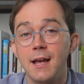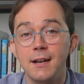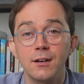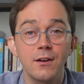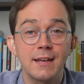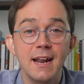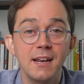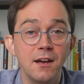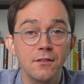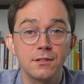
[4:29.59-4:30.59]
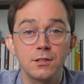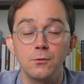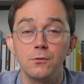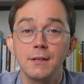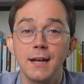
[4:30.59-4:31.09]
and like any other
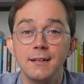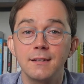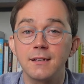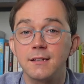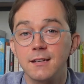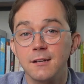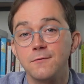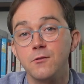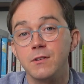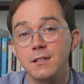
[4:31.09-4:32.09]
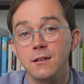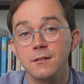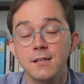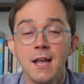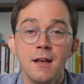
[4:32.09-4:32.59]
tool, getting successful
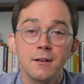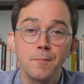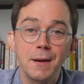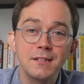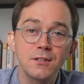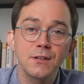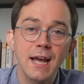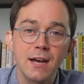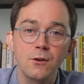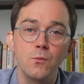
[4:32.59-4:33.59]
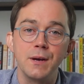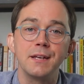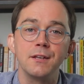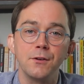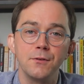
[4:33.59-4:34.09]
results depends on how we
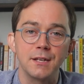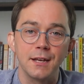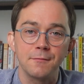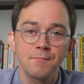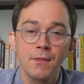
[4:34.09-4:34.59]
use it.